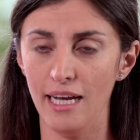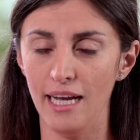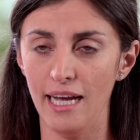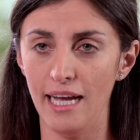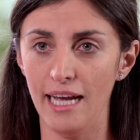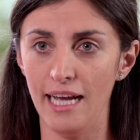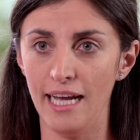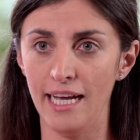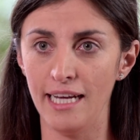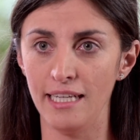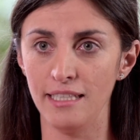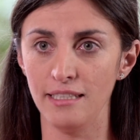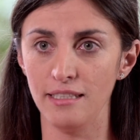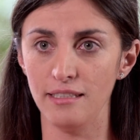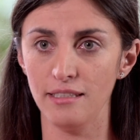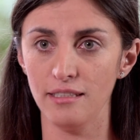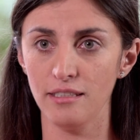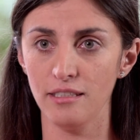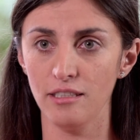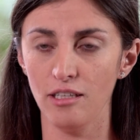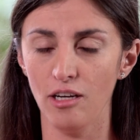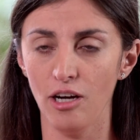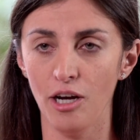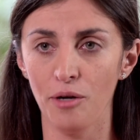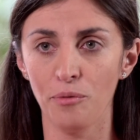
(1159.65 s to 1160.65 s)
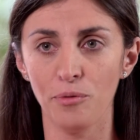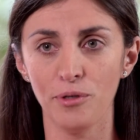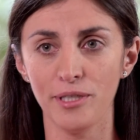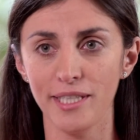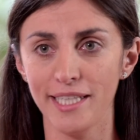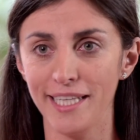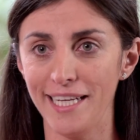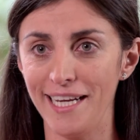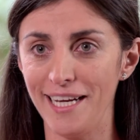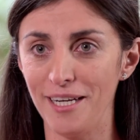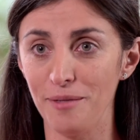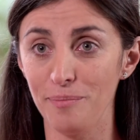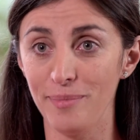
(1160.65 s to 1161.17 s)
And I wouldn't
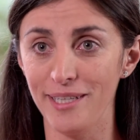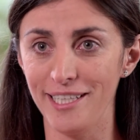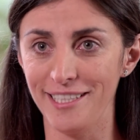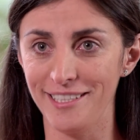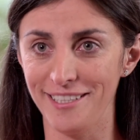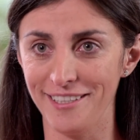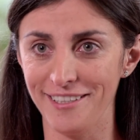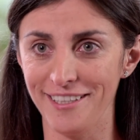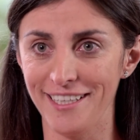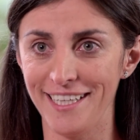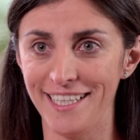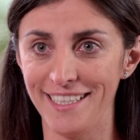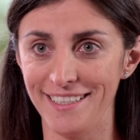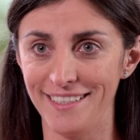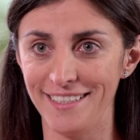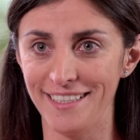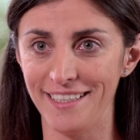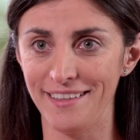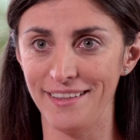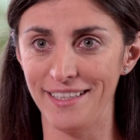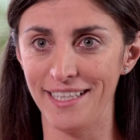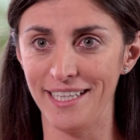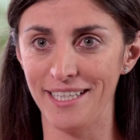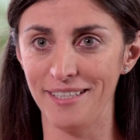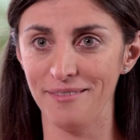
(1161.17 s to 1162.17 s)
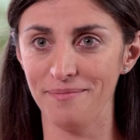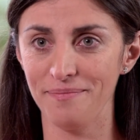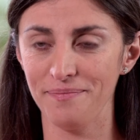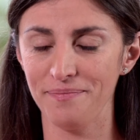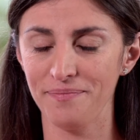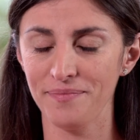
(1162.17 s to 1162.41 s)
get out of bed till I had done that.